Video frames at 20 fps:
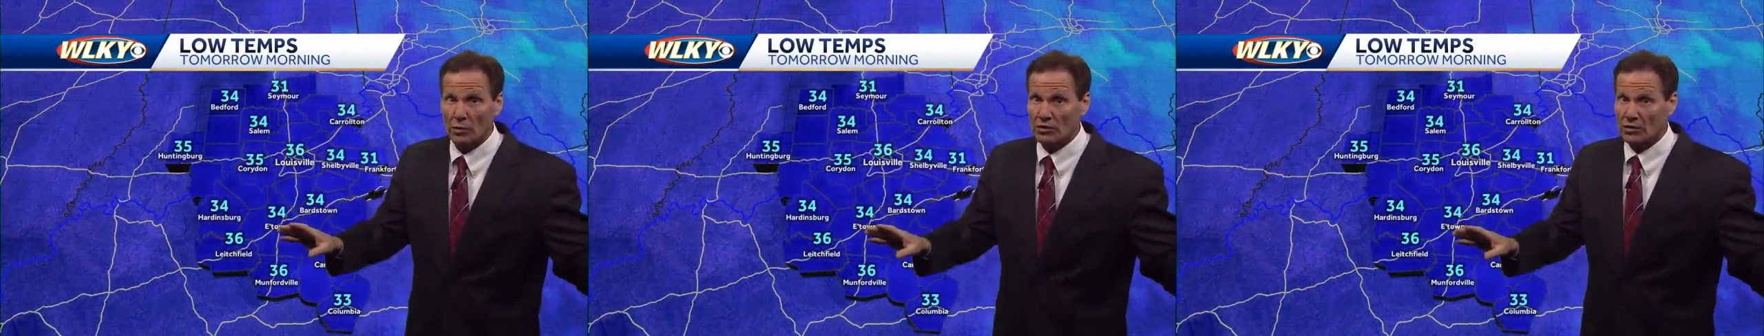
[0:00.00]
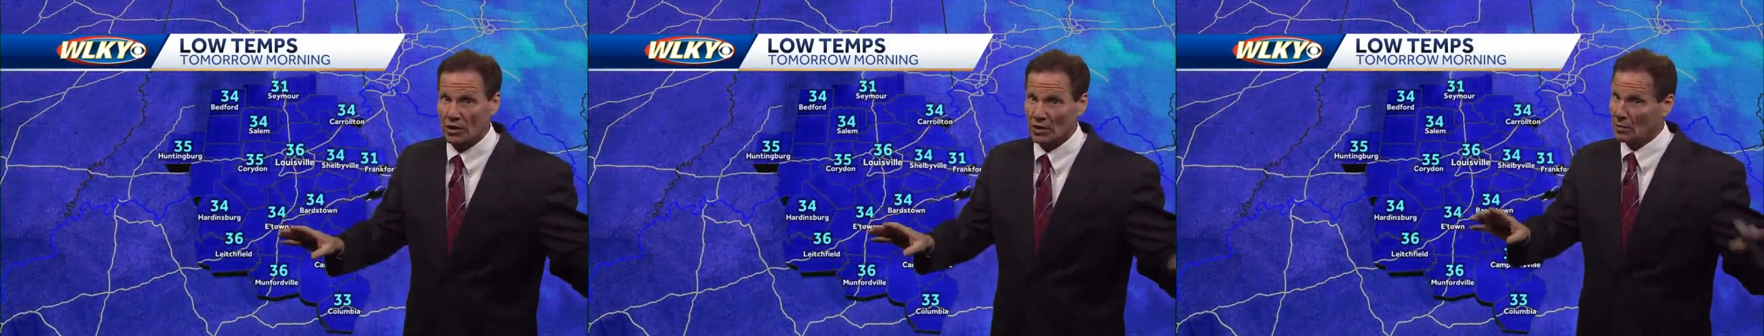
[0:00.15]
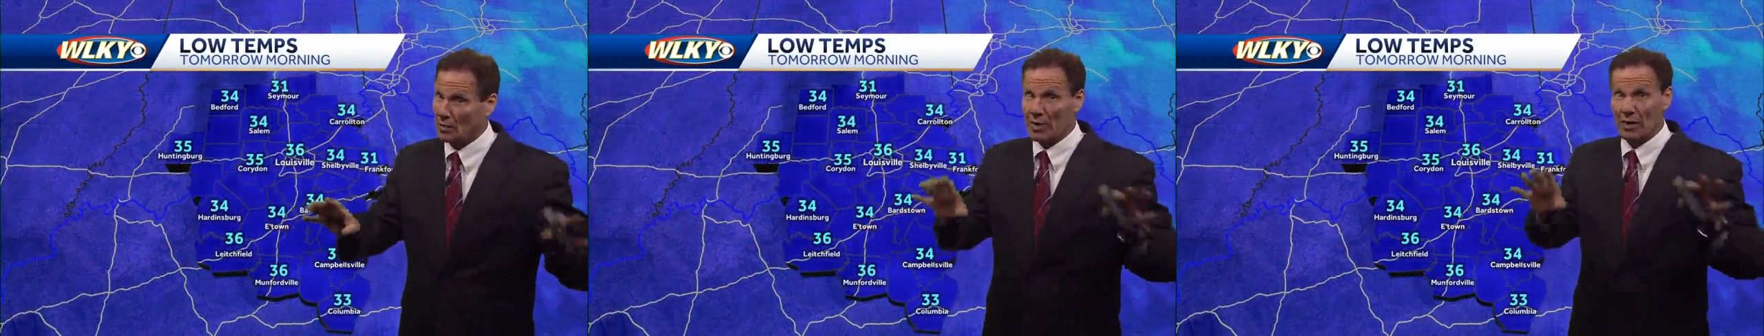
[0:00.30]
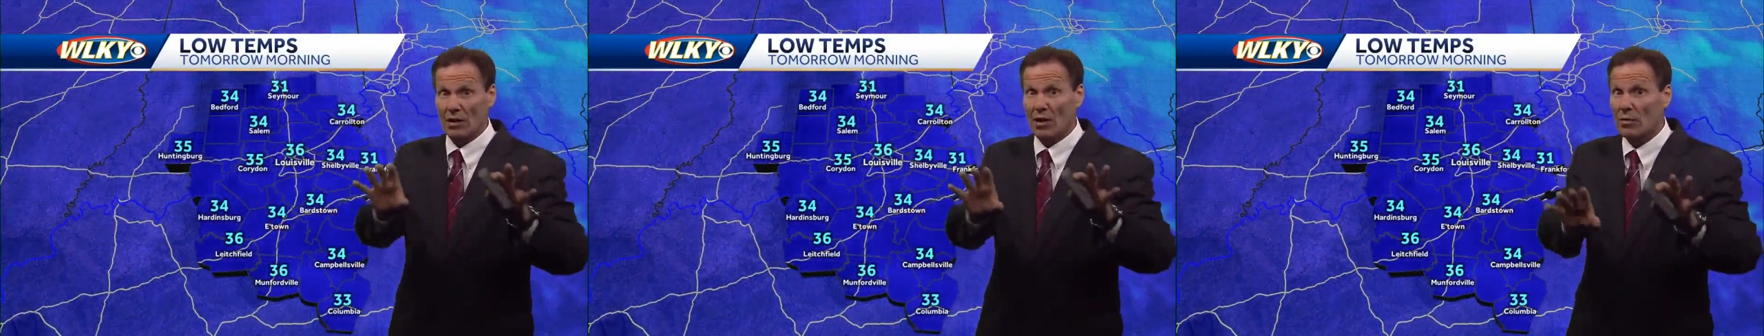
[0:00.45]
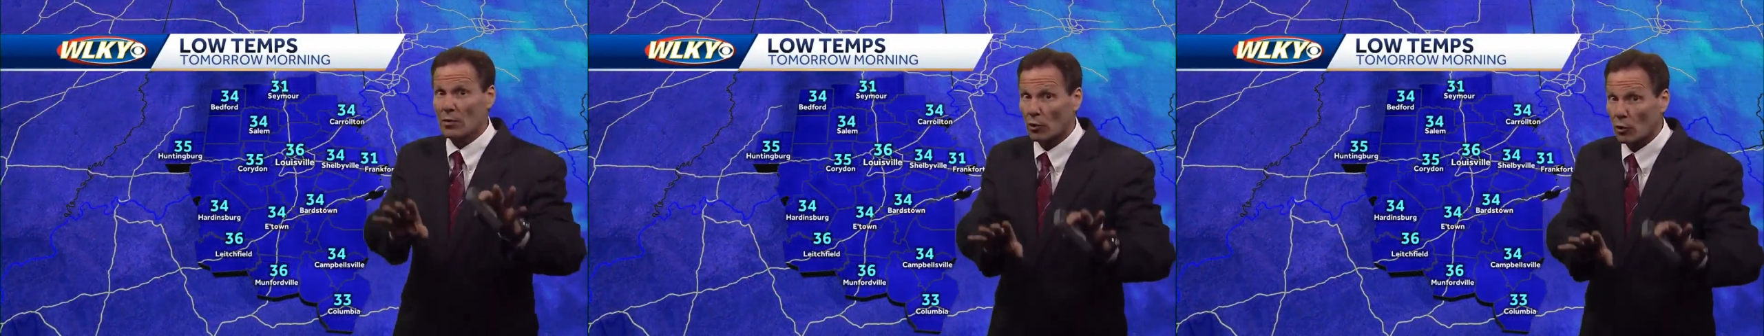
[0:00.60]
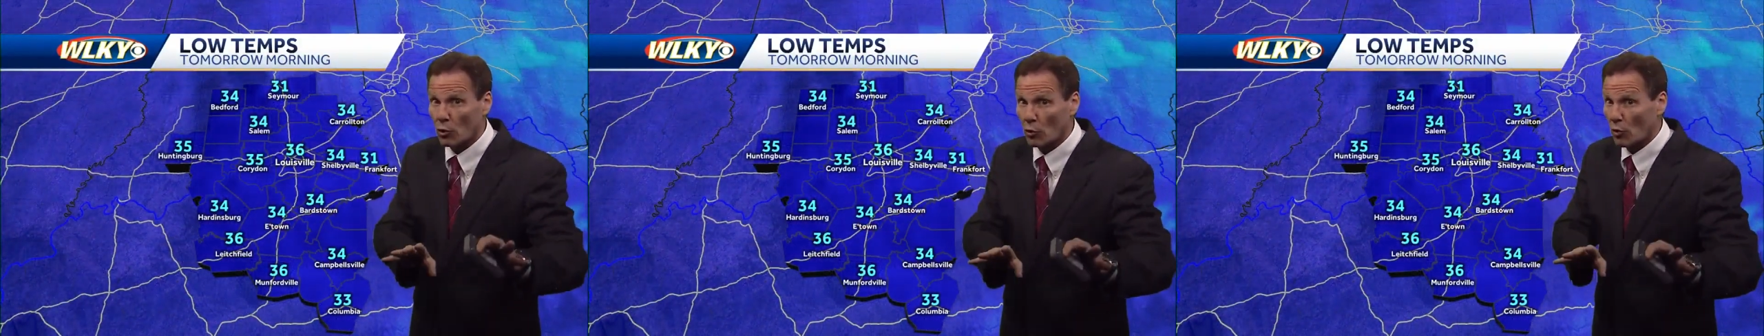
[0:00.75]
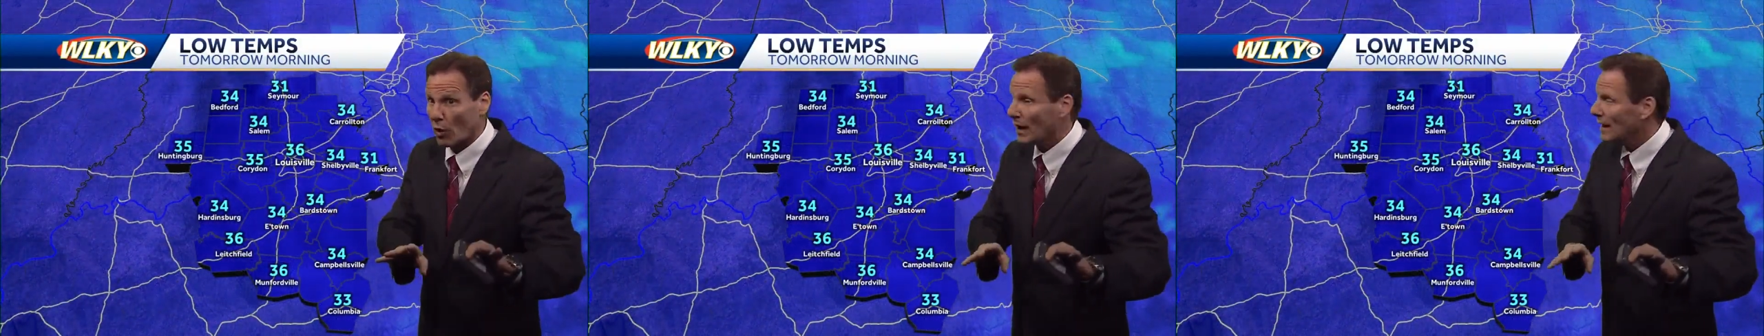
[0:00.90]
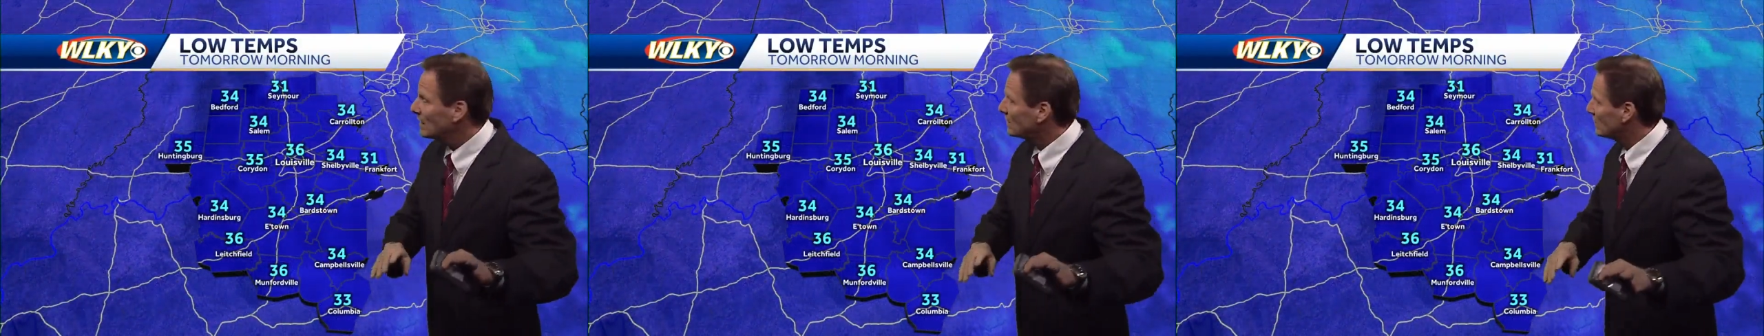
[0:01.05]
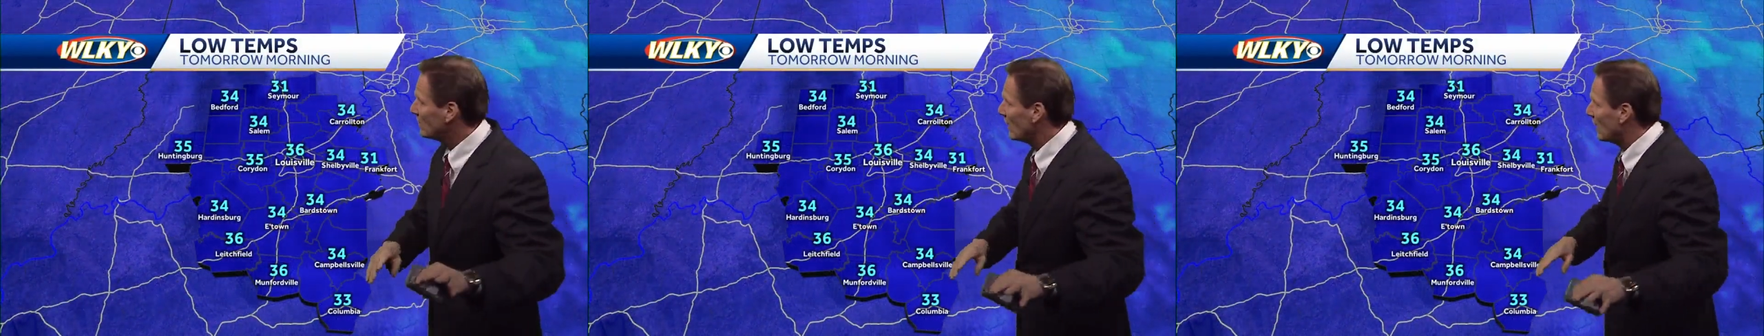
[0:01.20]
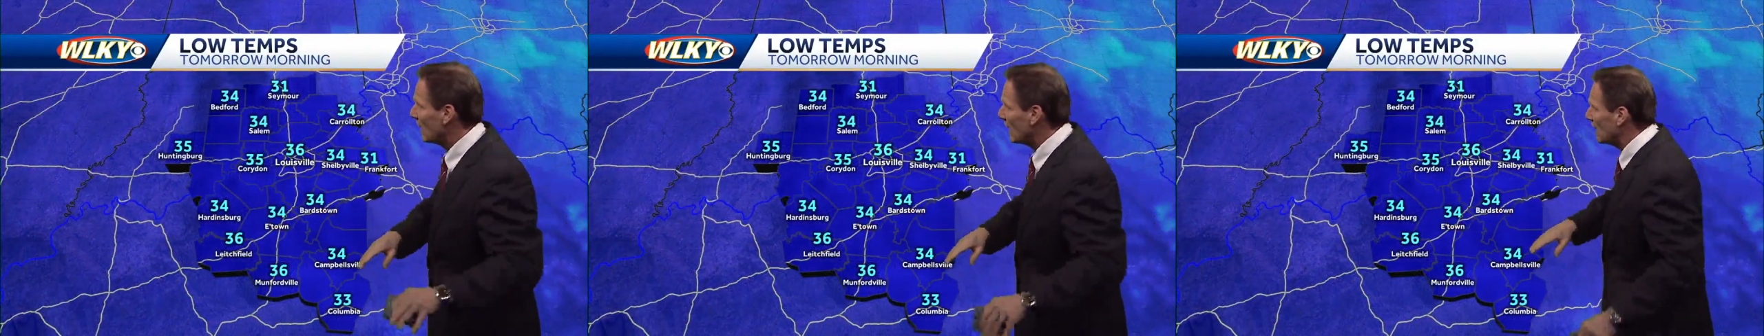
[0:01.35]
It's going to be another great
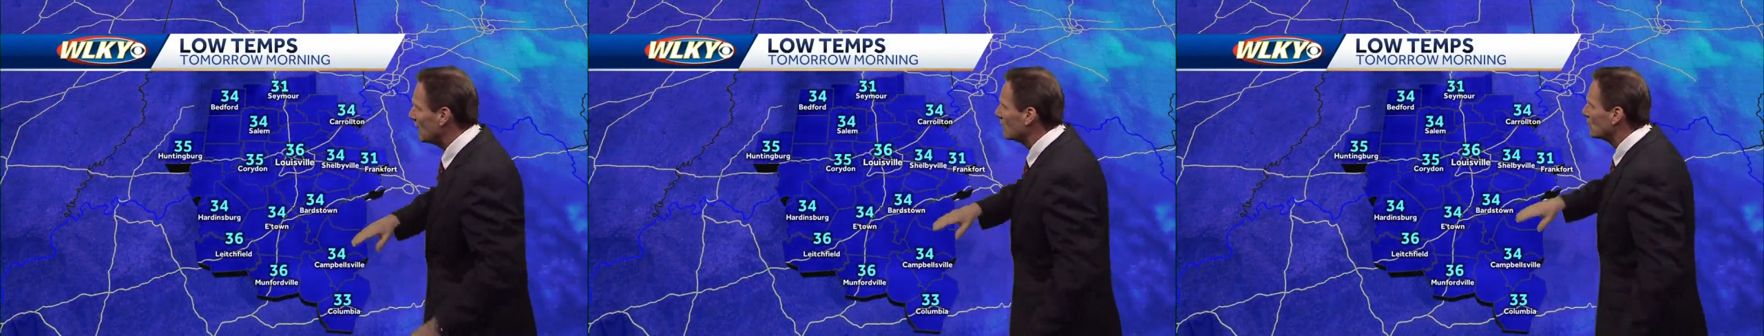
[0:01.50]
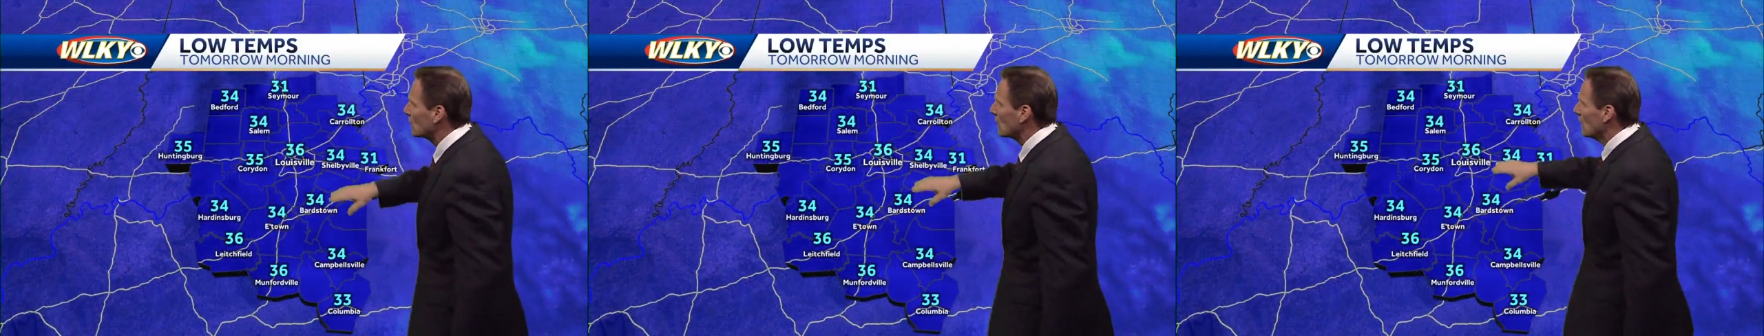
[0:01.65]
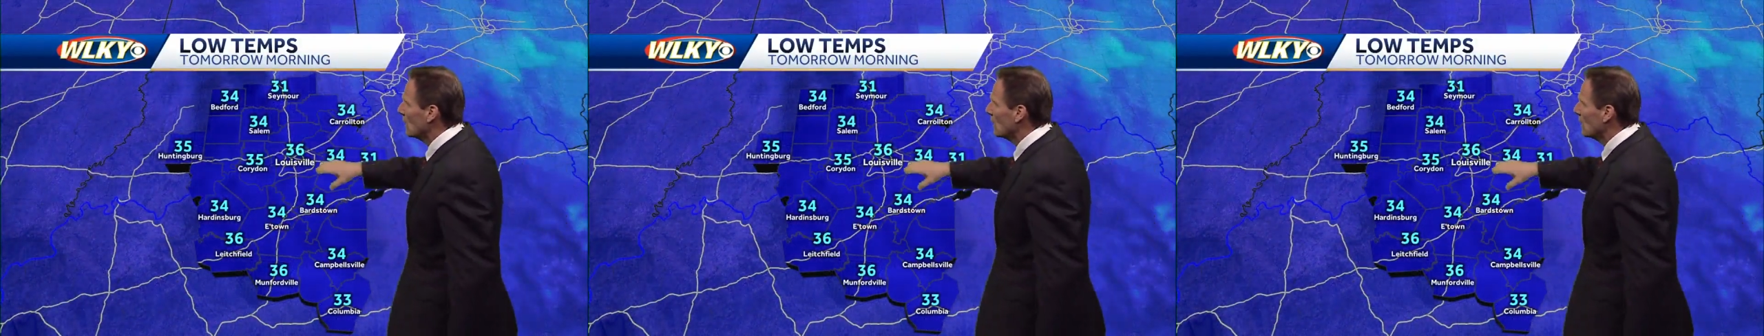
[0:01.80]
day.